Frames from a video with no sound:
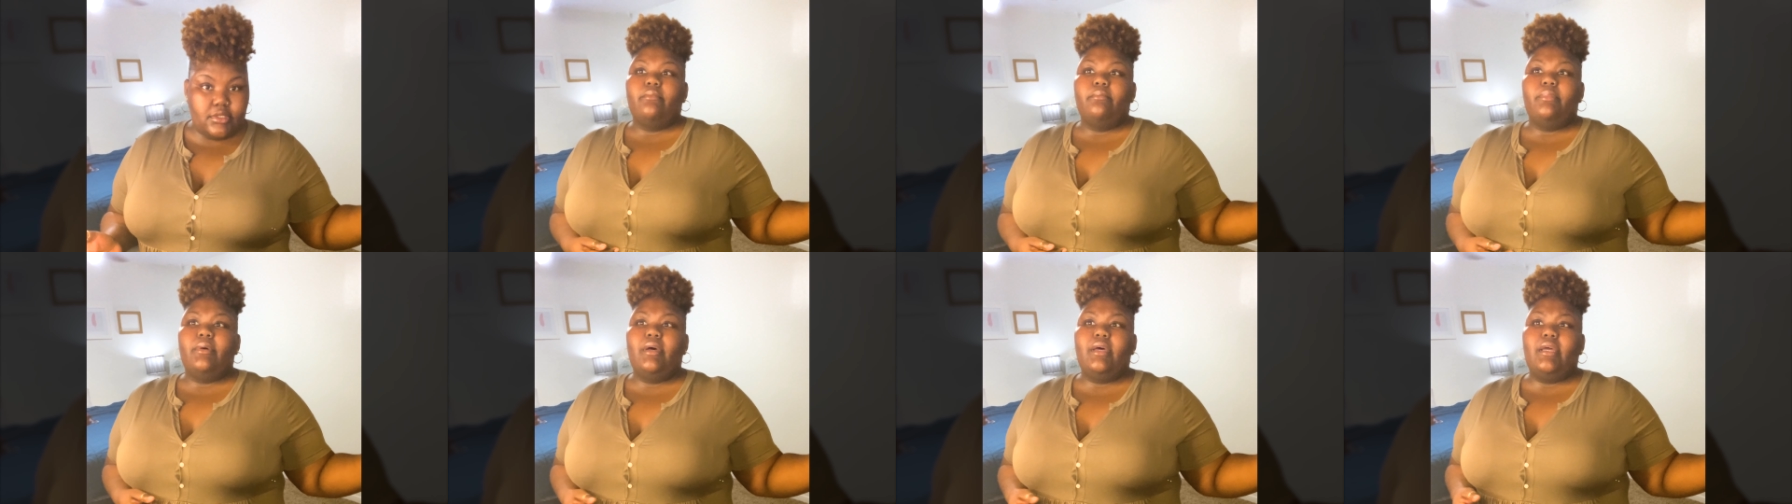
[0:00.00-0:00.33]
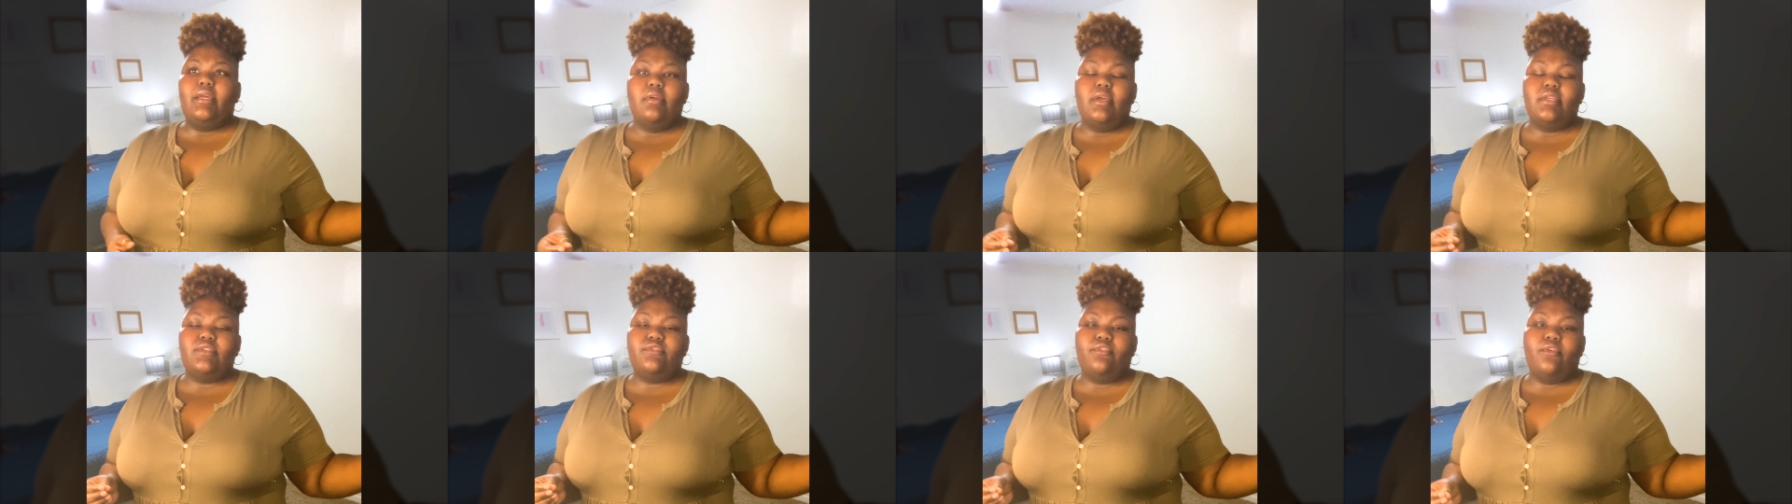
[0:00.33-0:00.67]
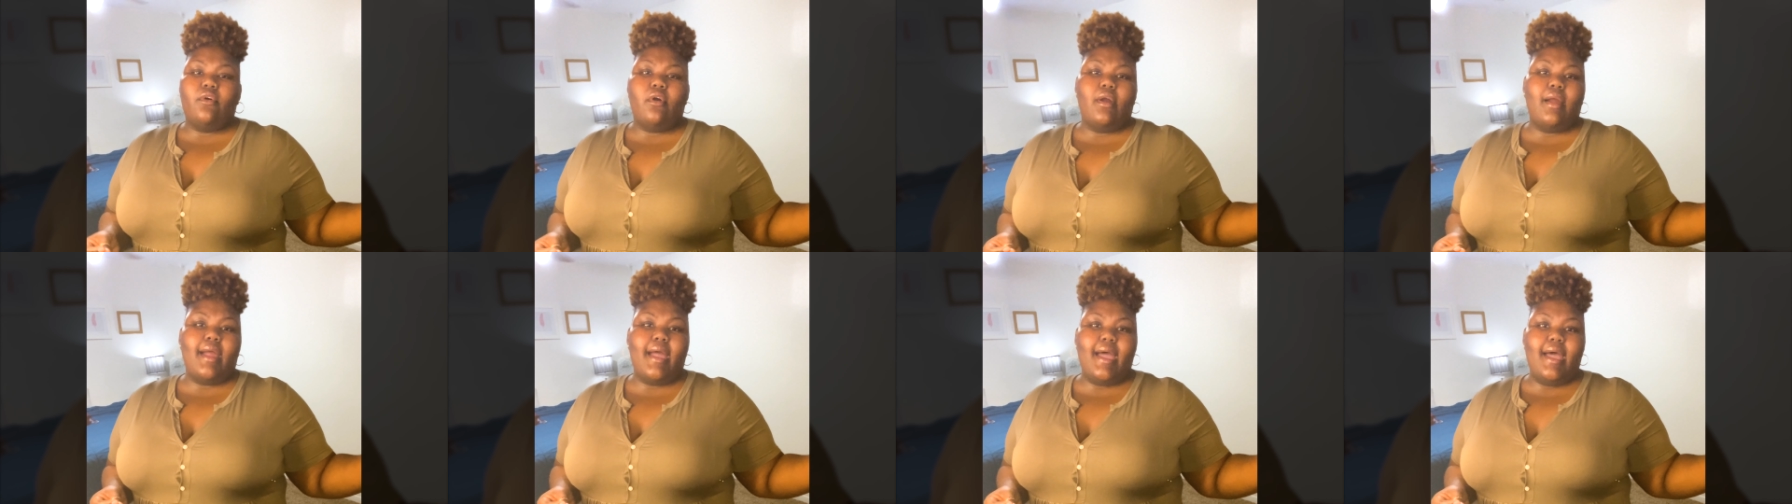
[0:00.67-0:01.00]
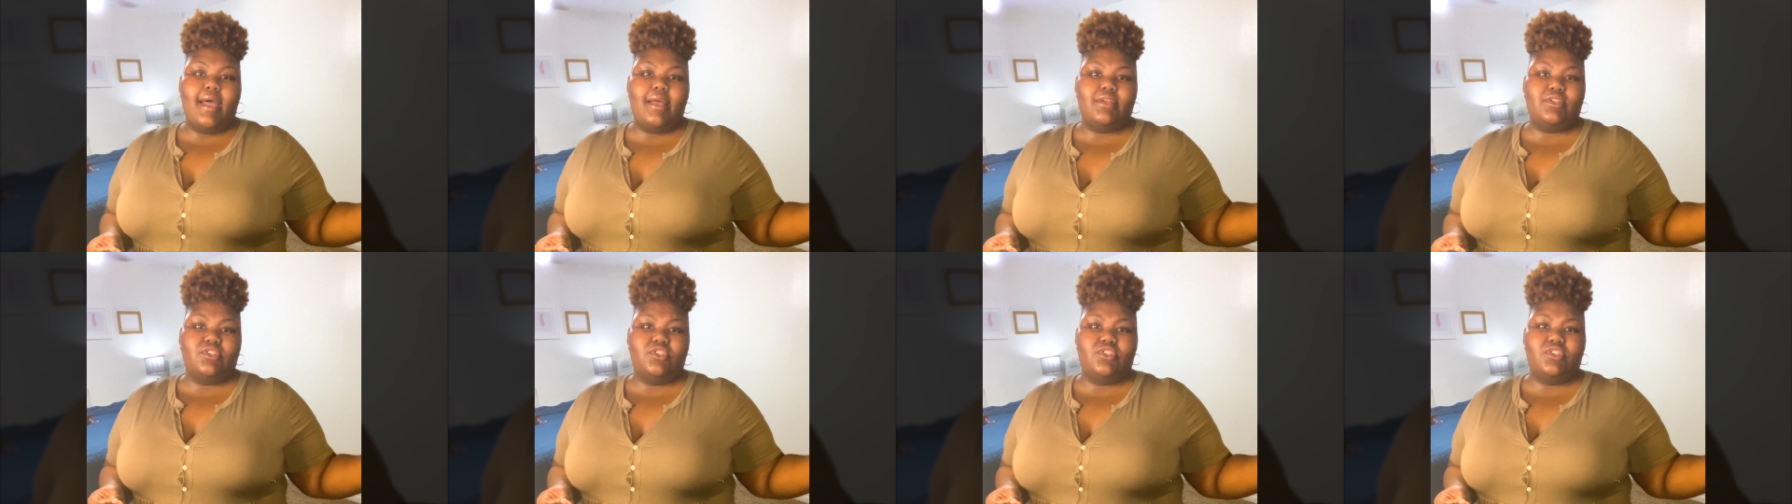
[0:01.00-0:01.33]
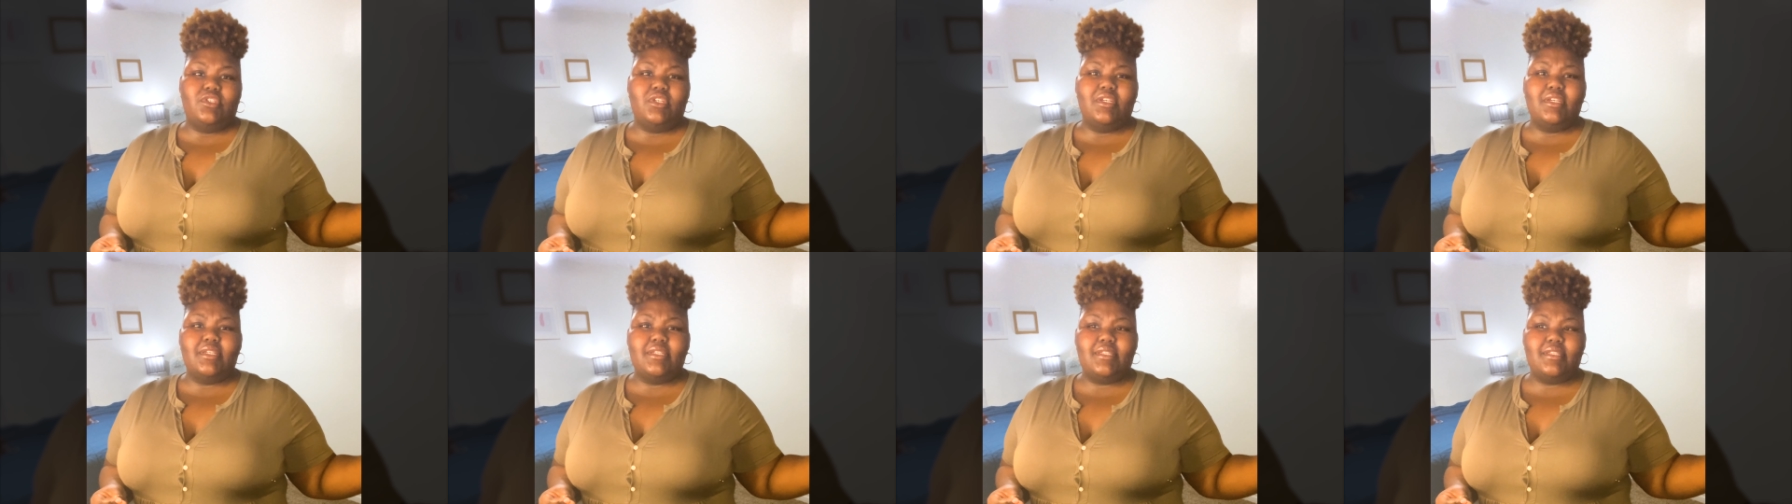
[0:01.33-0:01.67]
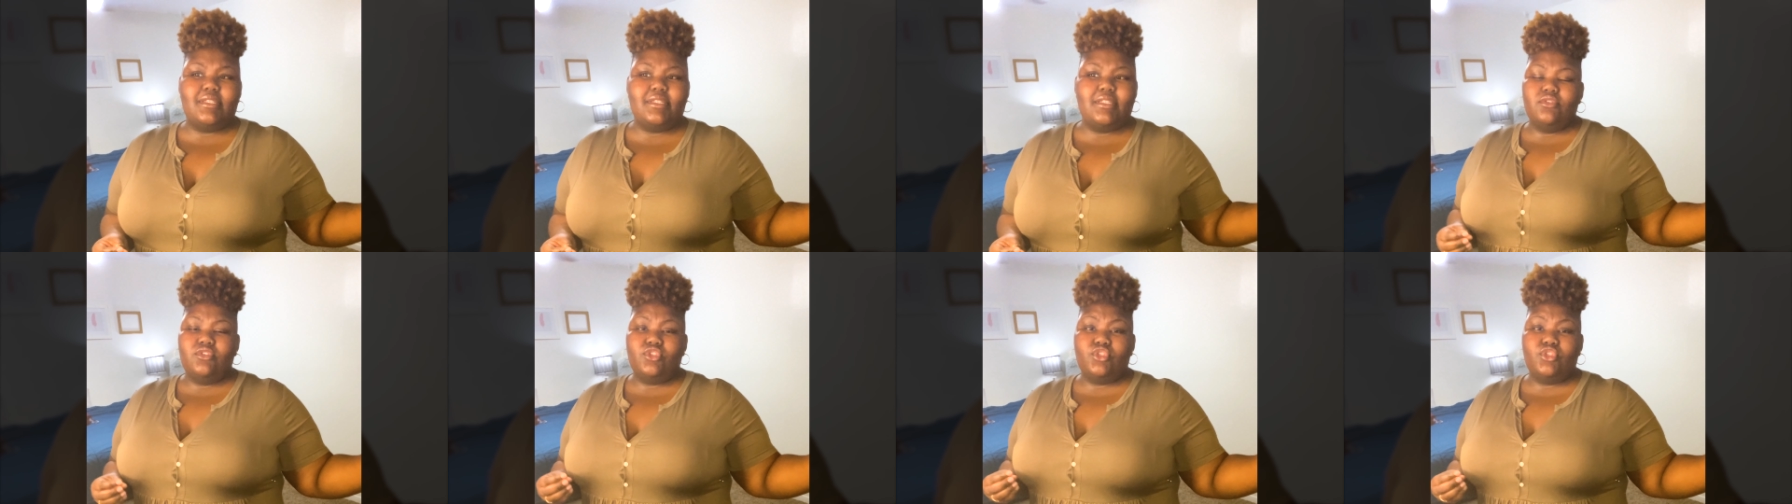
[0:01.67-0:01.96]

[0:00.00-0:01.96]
But as far as just